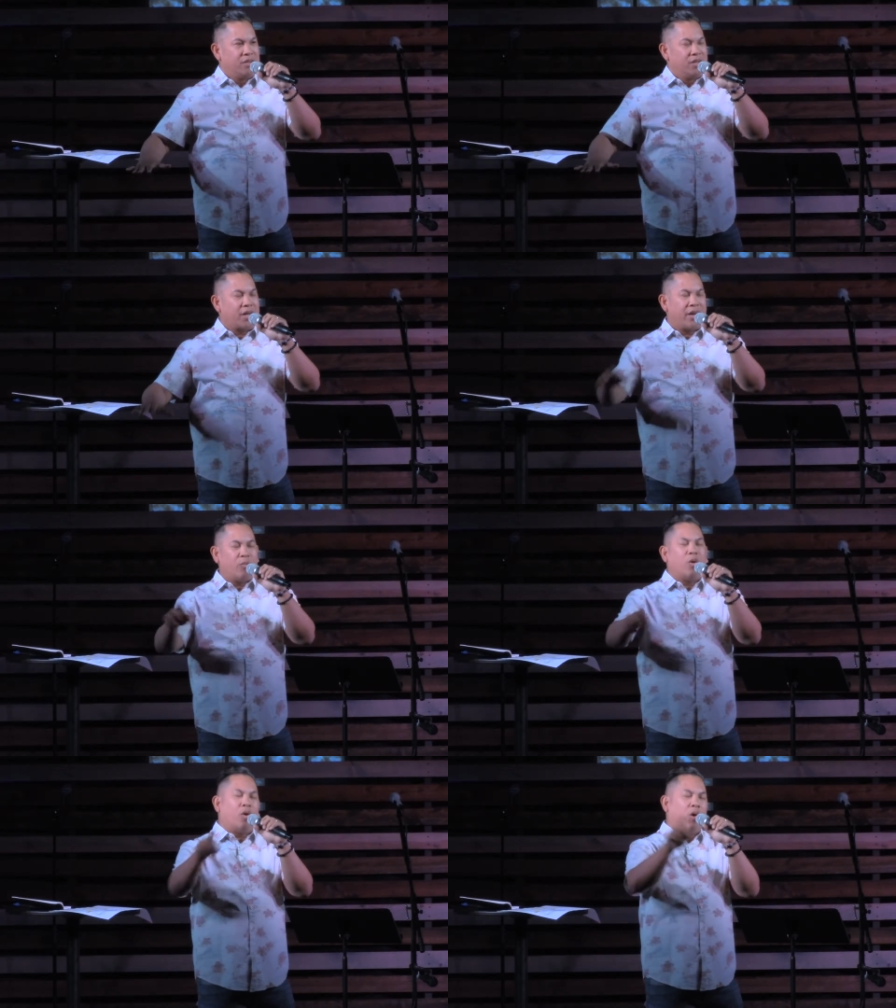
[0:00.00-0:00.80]
God
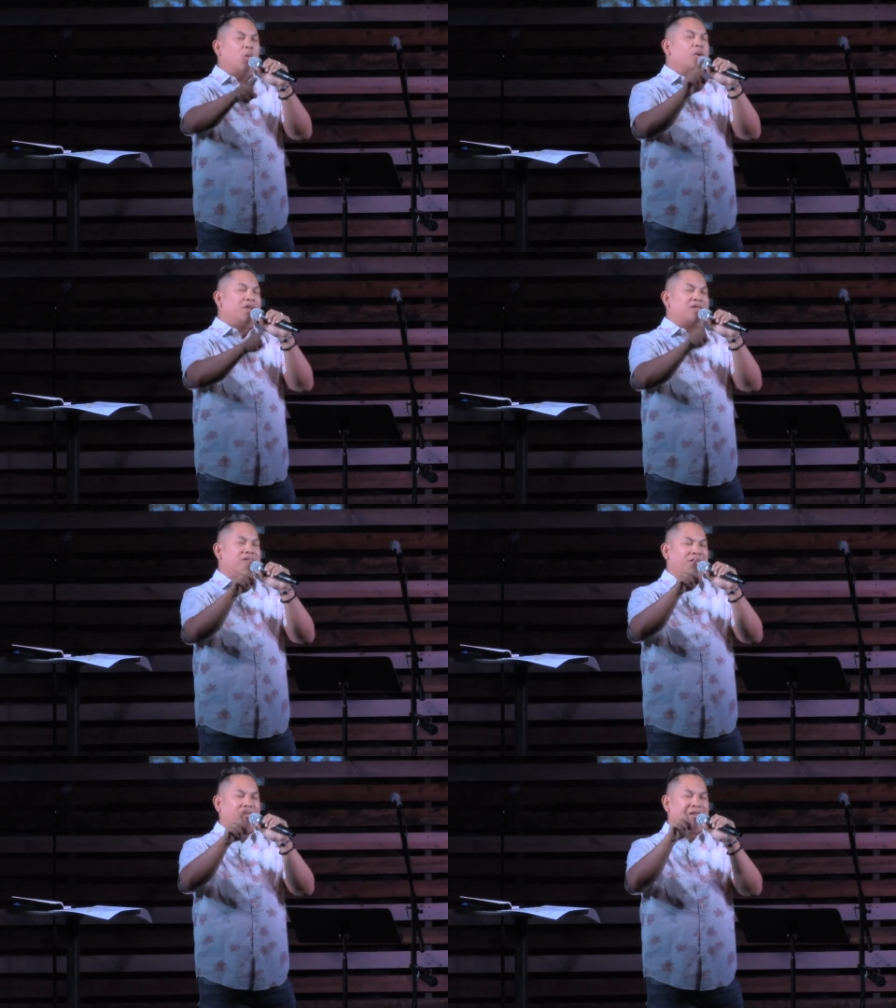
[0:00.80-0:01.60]
will
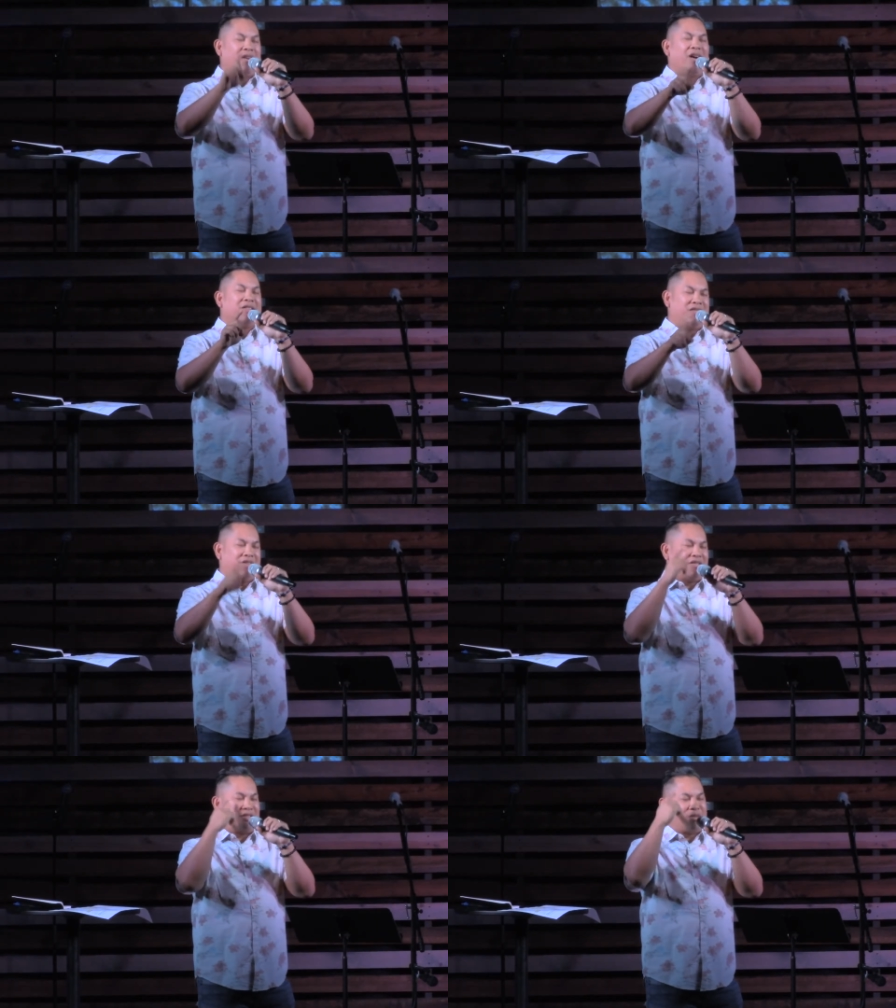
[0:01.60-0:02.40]
always cause you
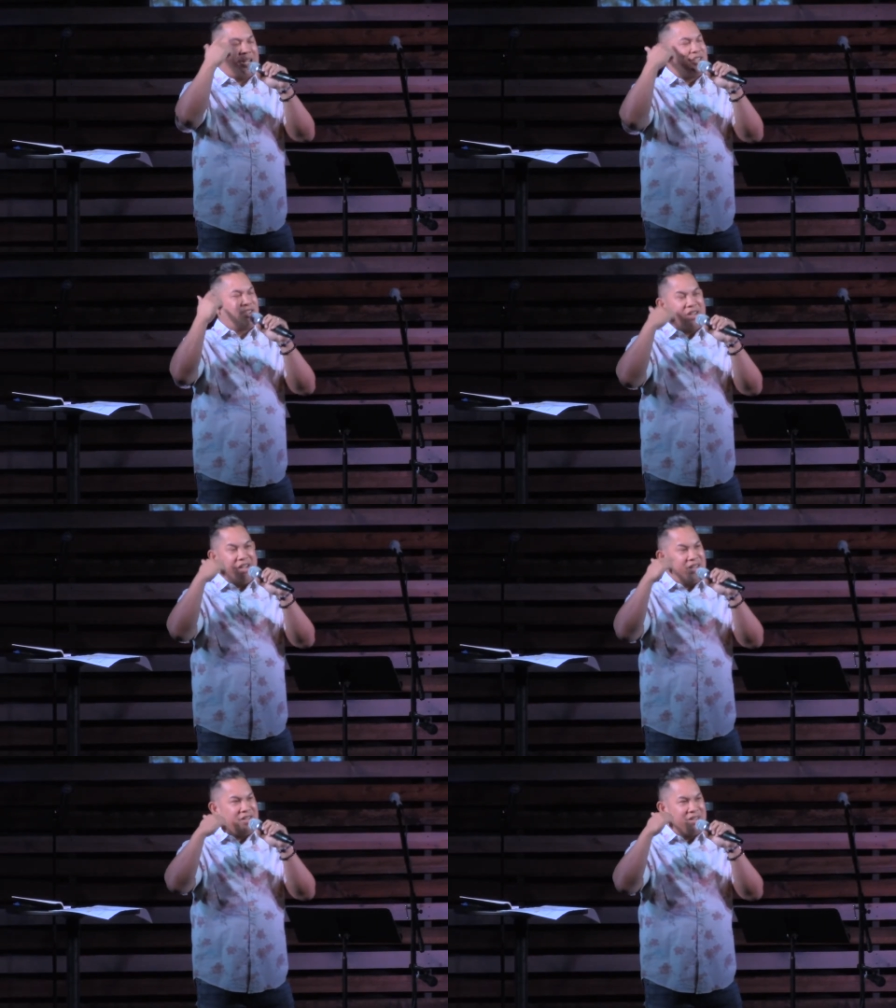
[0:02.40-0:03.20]
to scratch your
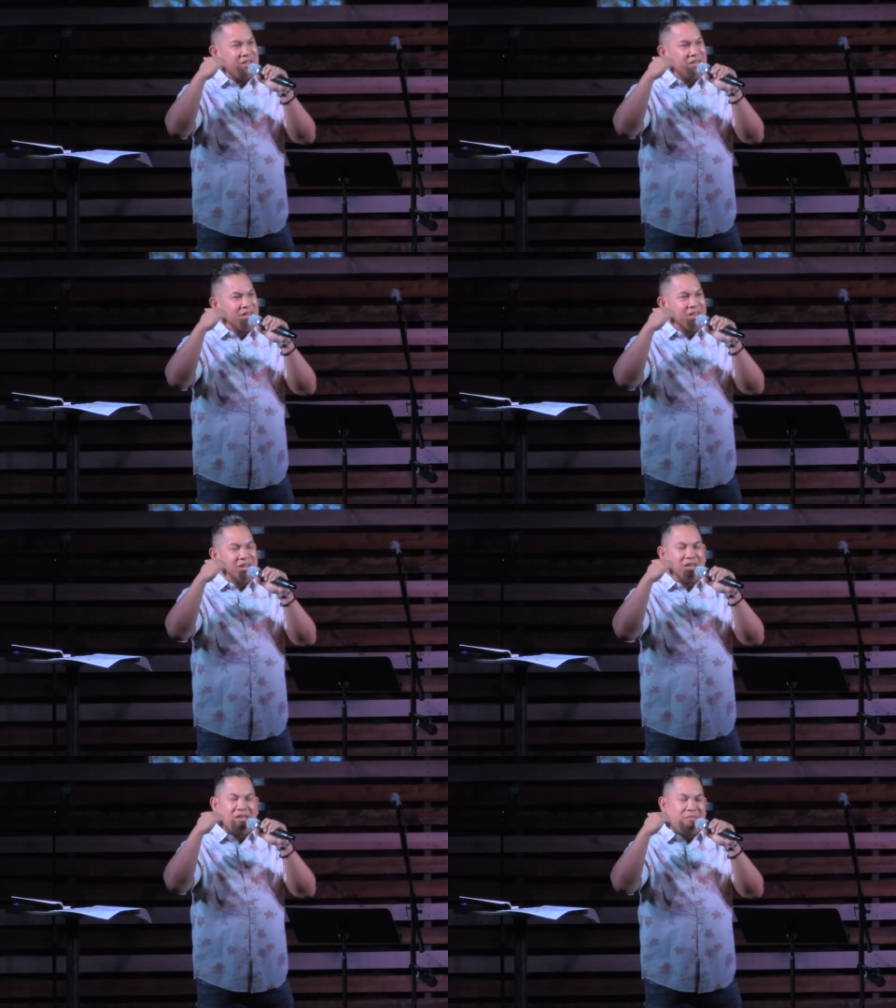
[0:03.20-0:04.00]
head,
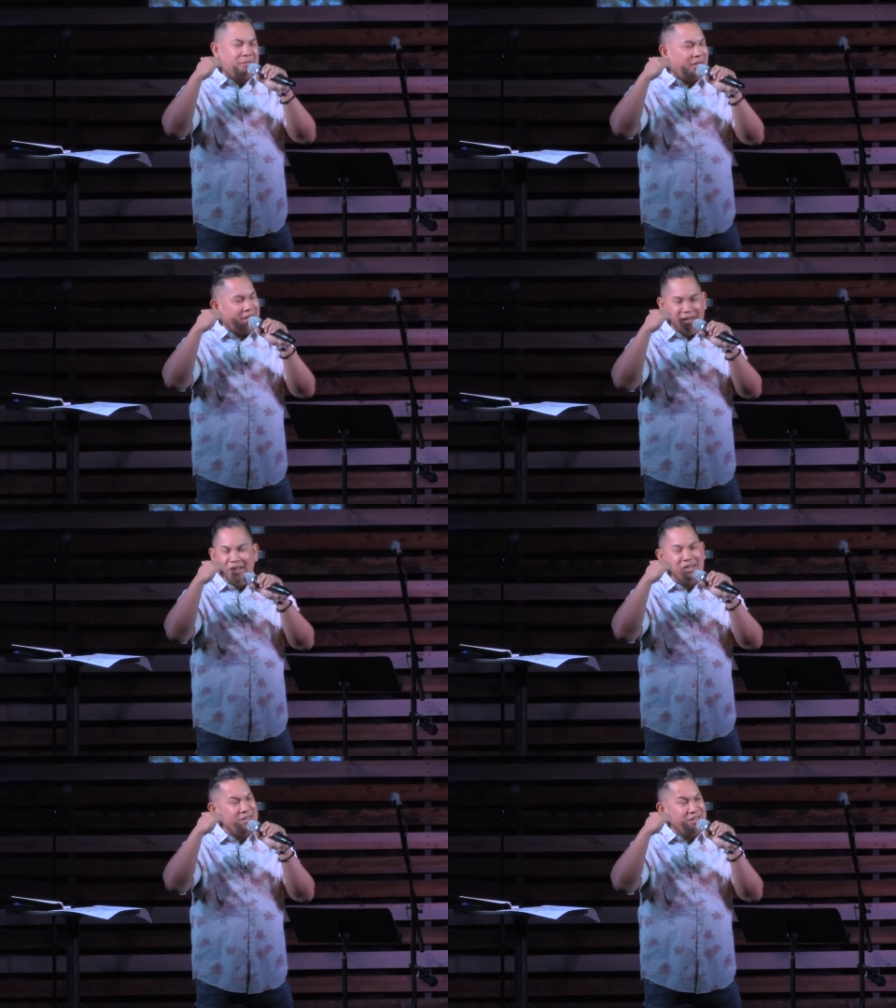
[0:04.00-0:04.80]
go, Man,
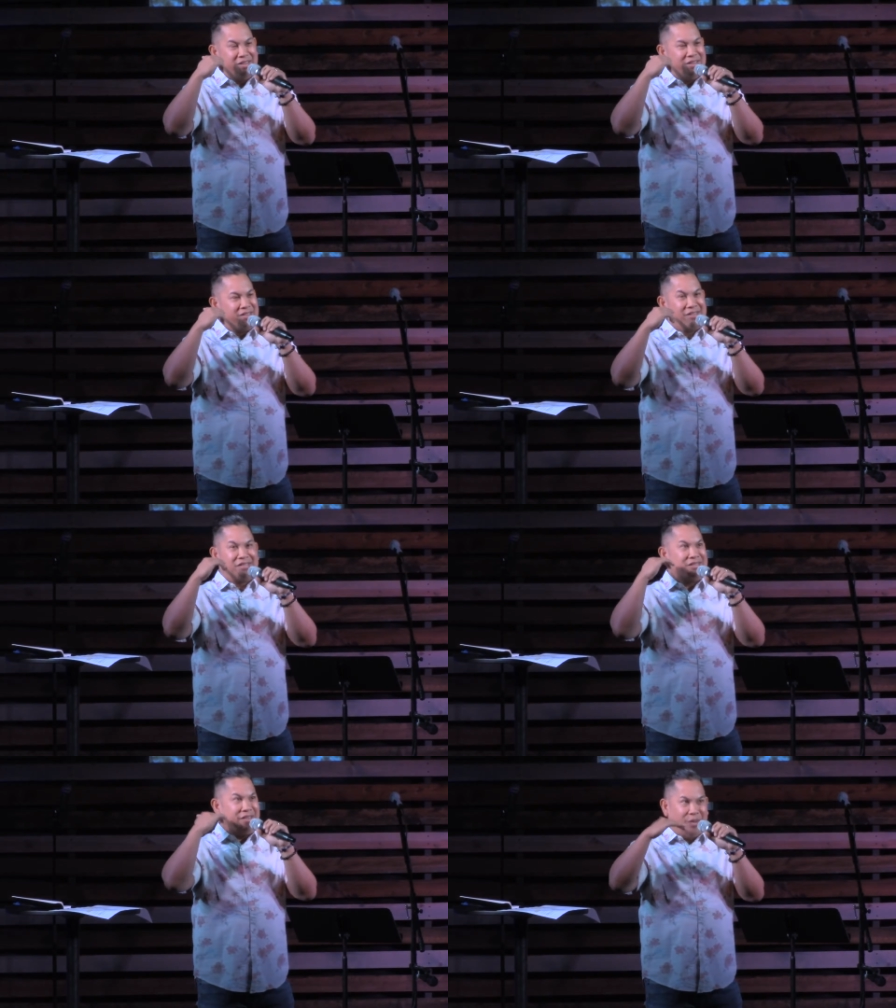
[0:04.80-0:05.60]

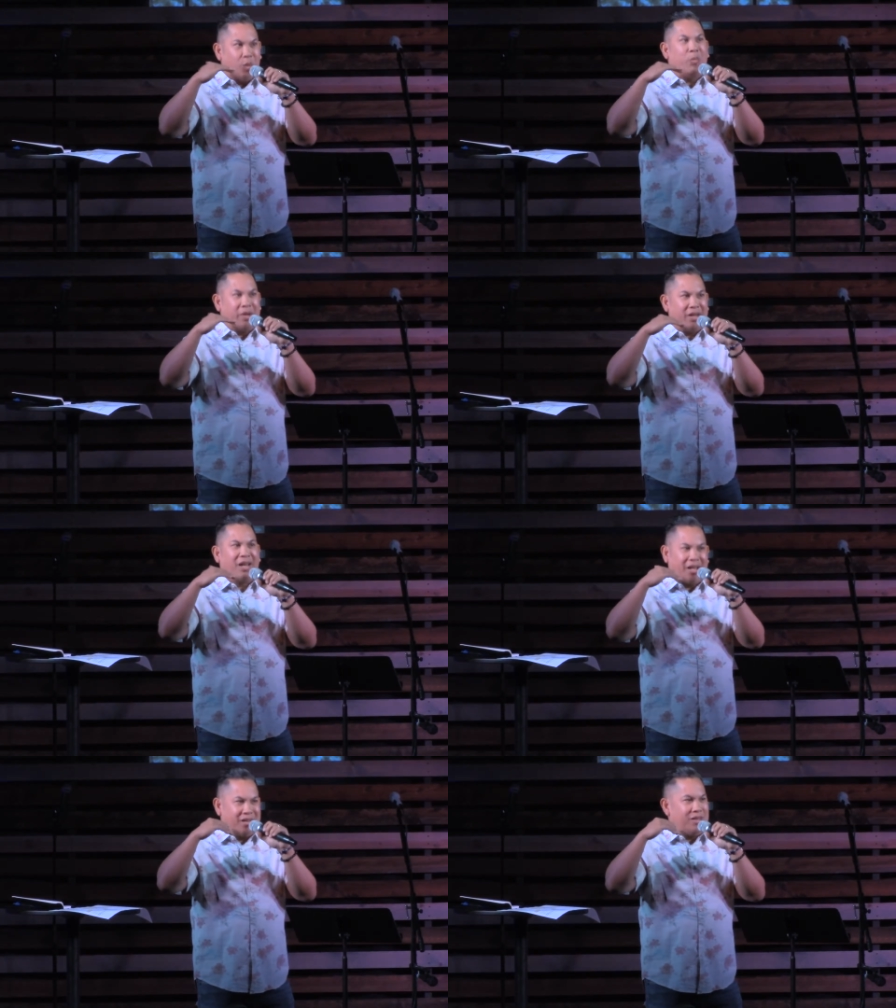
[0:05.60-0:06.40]
there's nobody
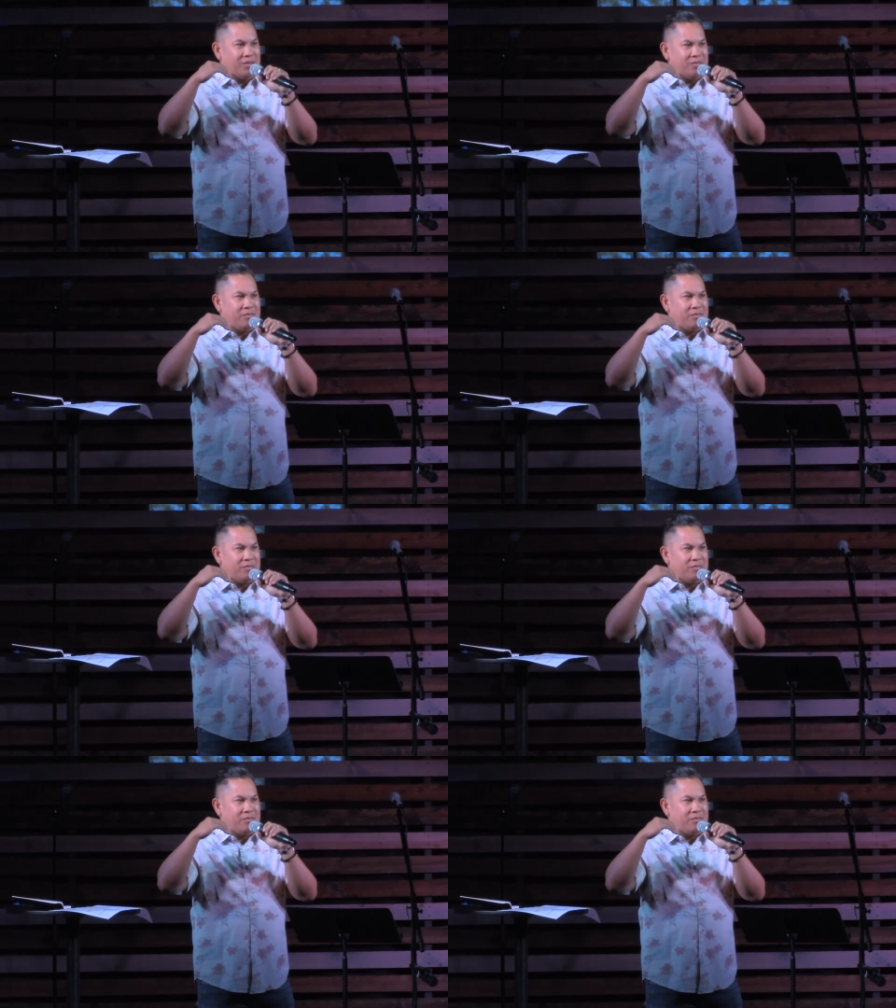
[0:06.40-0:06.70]
like you.